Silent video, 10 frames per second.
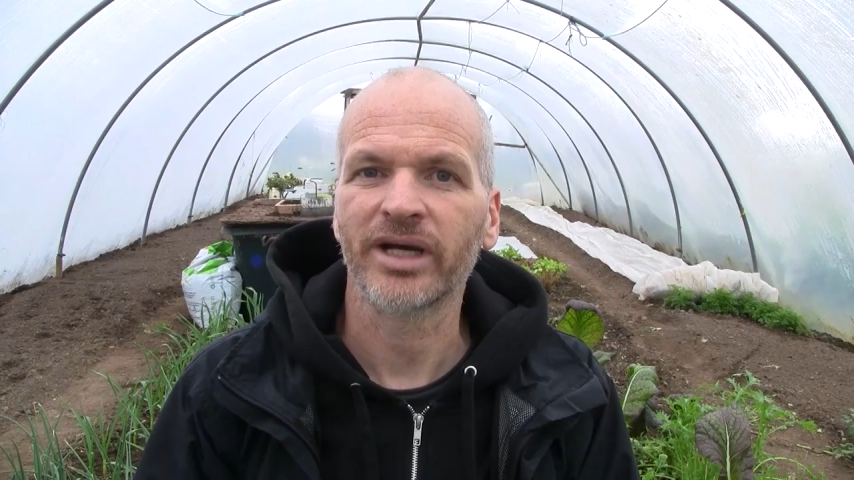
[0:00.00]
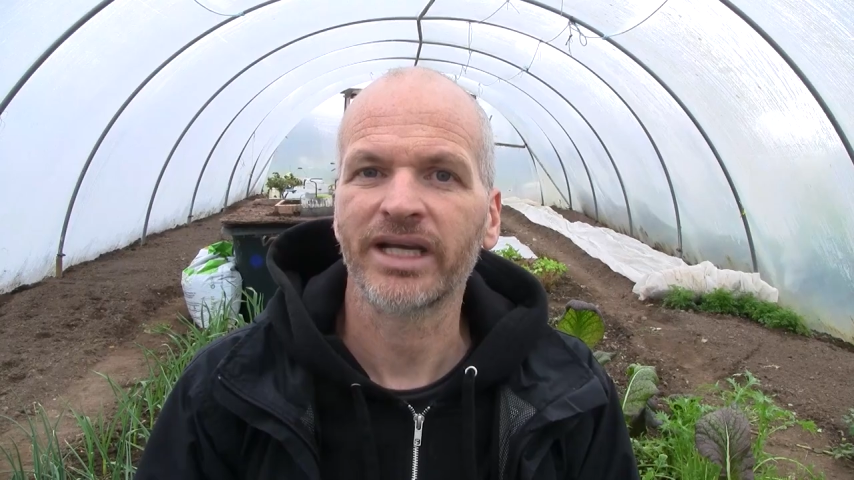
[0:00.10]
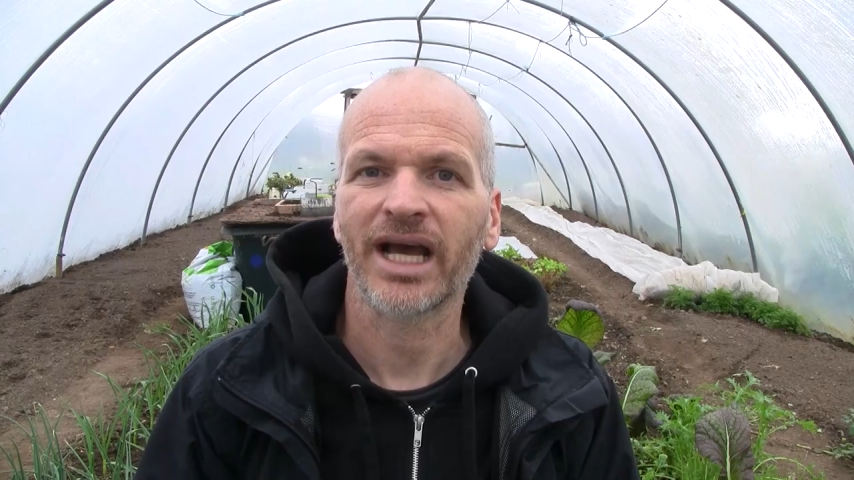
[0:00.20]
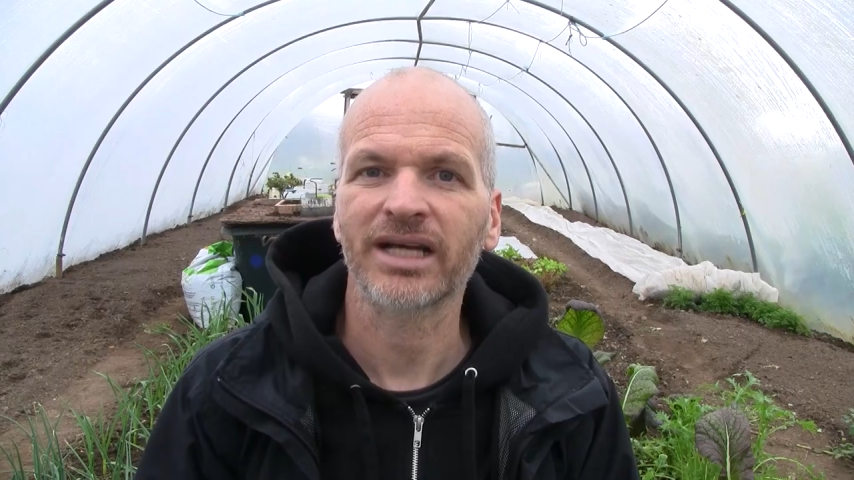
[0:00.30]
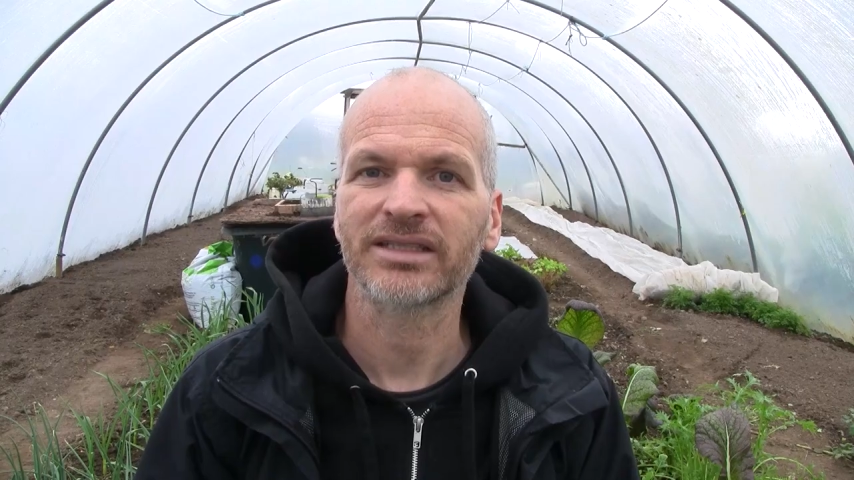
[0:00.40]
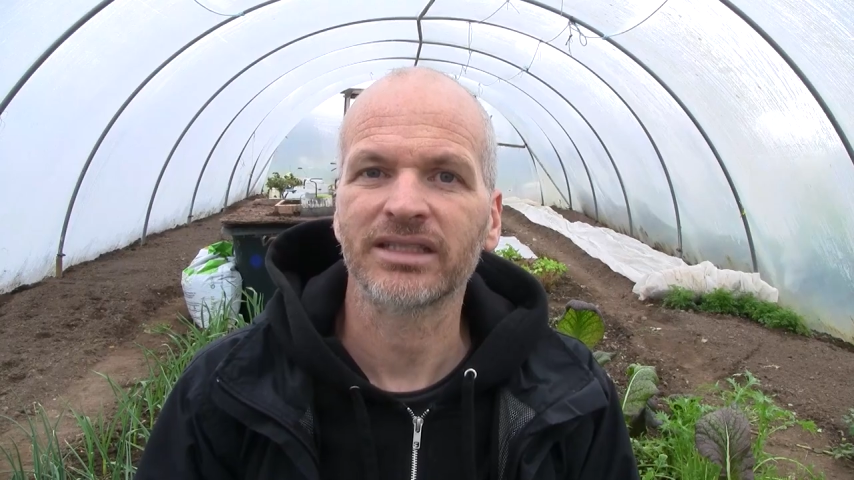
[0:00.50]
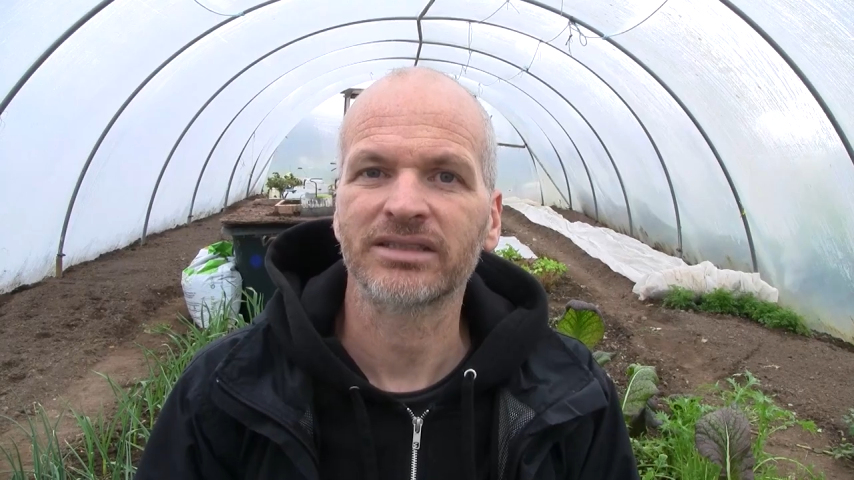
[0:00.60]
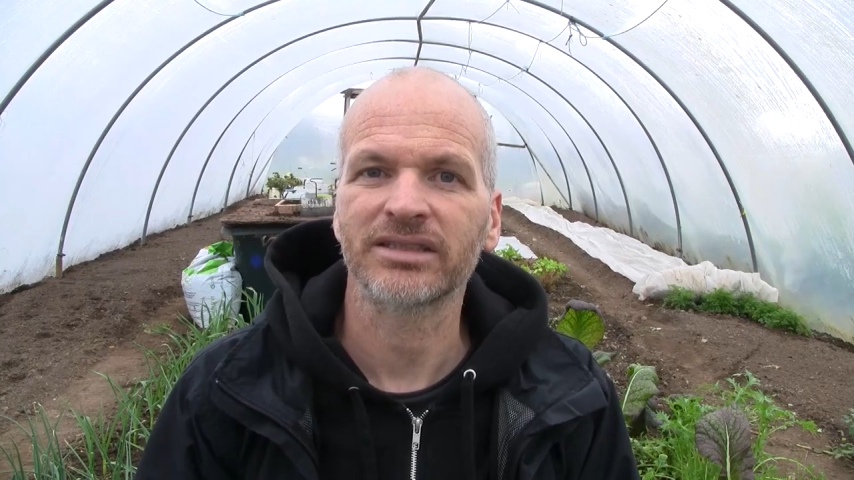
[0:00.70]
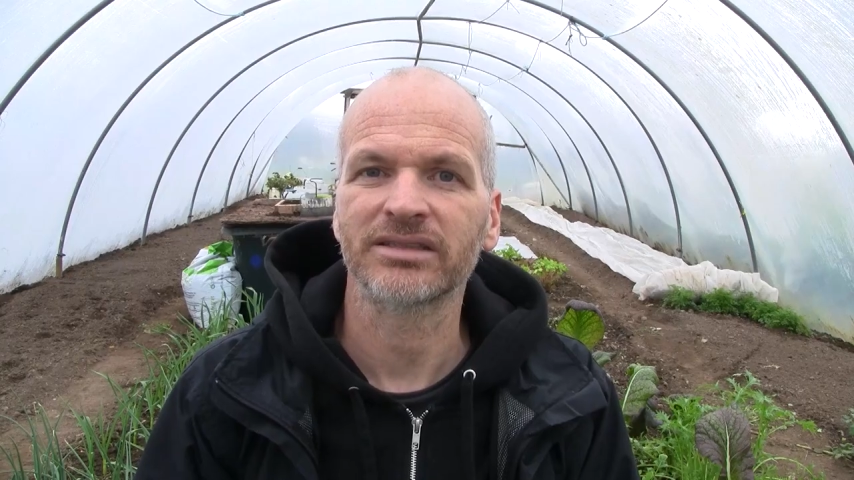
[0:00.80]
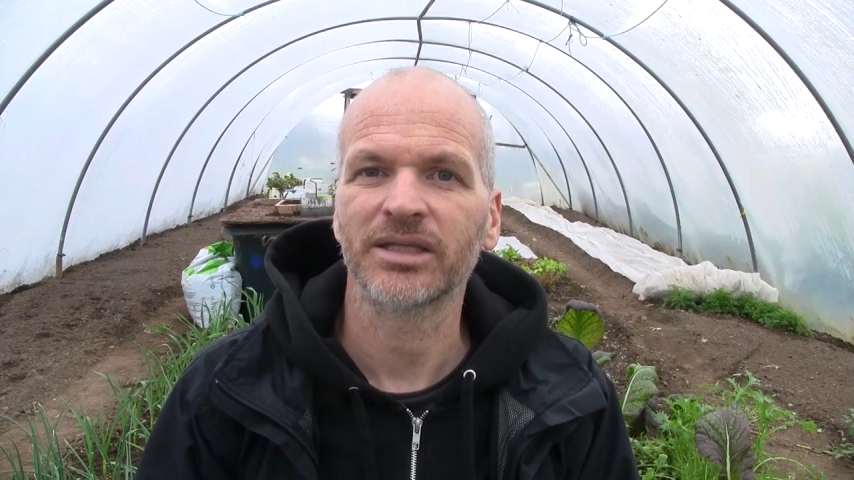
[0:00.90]
ready
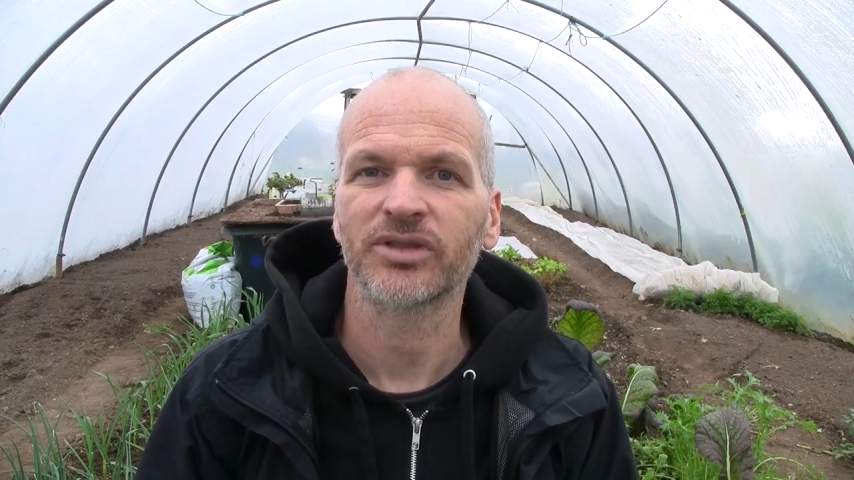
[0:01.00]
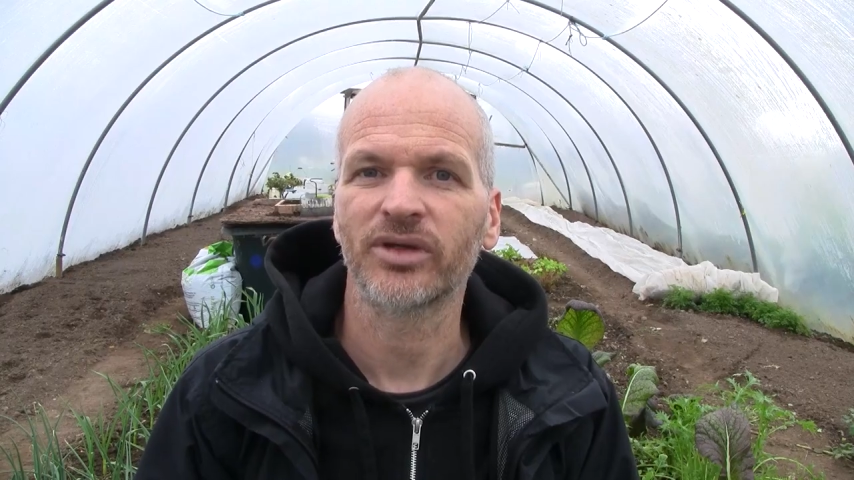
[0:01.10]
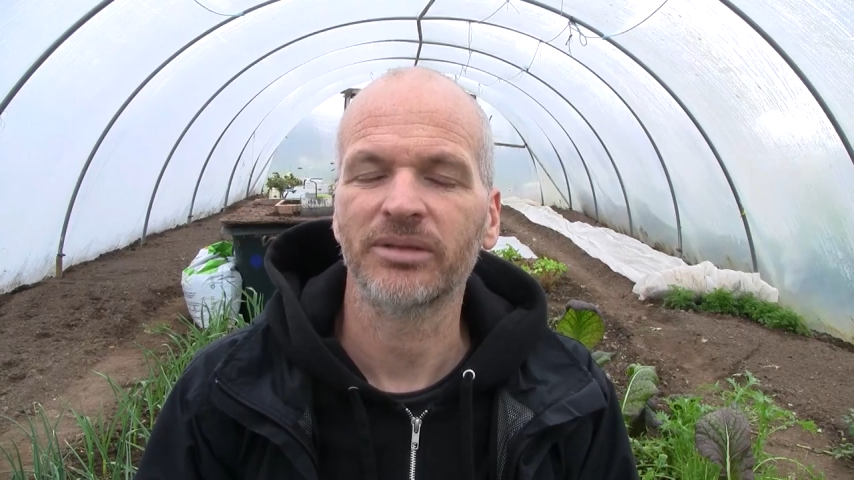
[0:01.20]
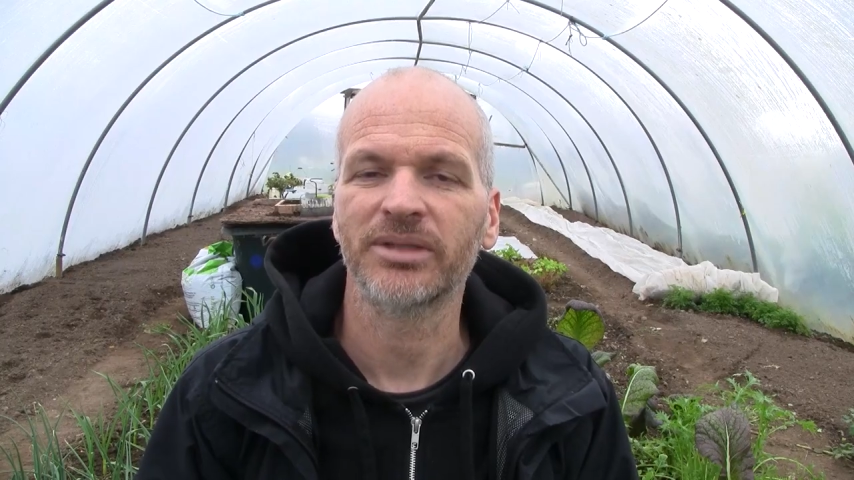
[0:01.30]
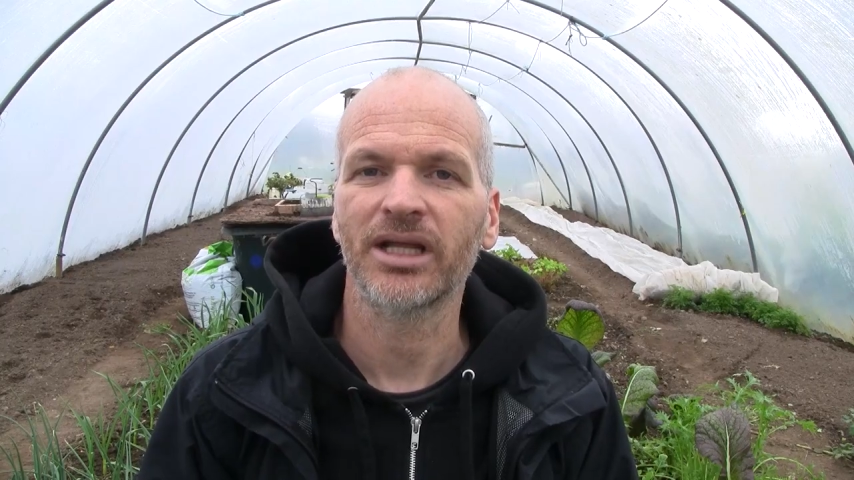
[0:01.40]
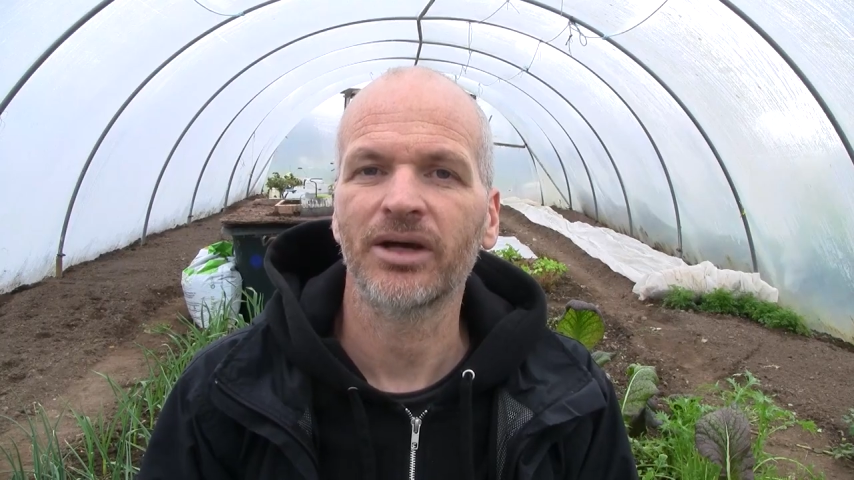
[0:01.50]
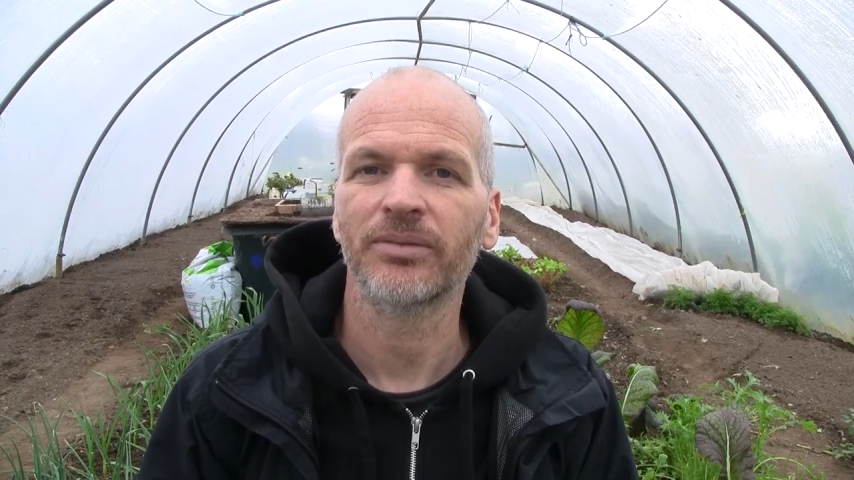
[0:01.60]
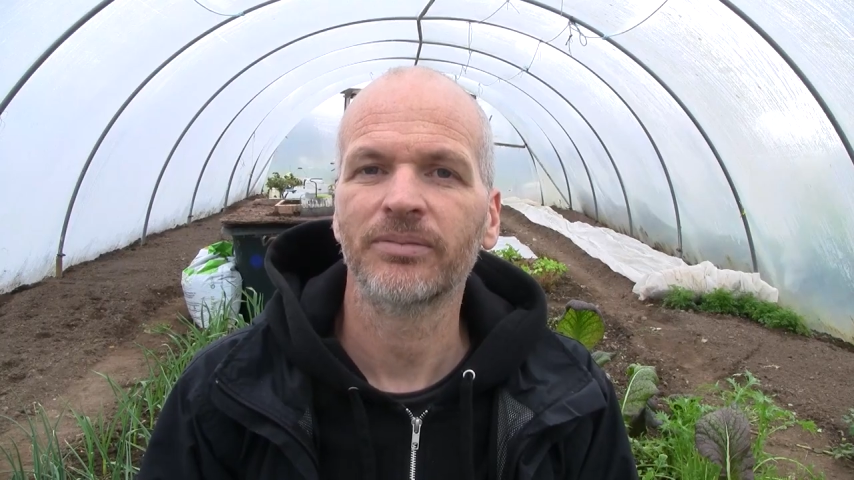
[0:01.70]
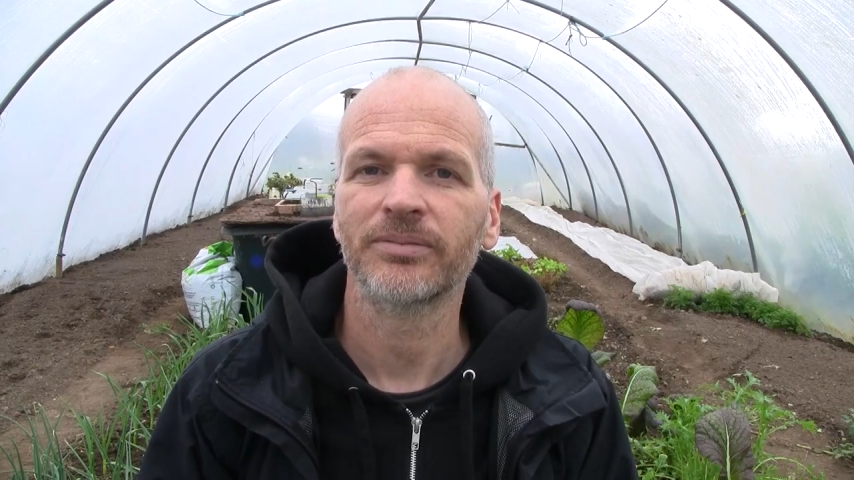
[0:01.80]
access to the subsoil below.